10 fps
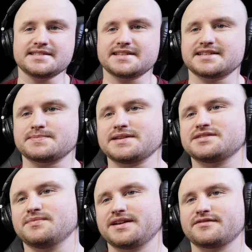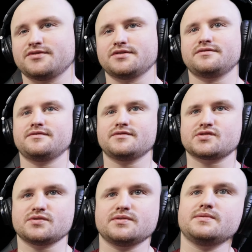an expensive microphone,
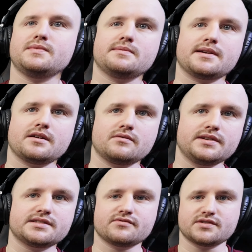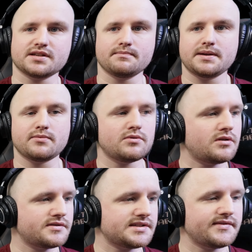so it may be out of reach for some people,
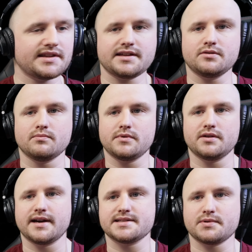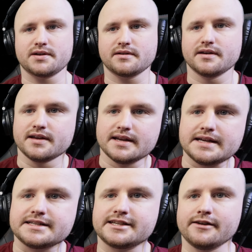or something that you guys want to
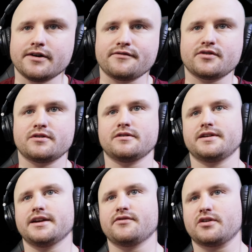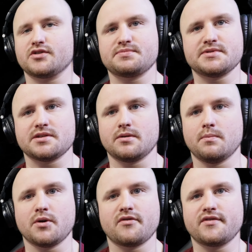save up for or get for Christmas or a
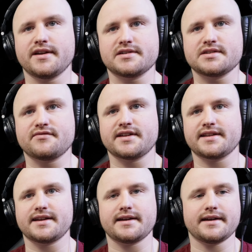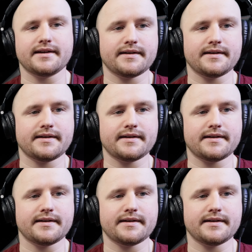birthday or something like that.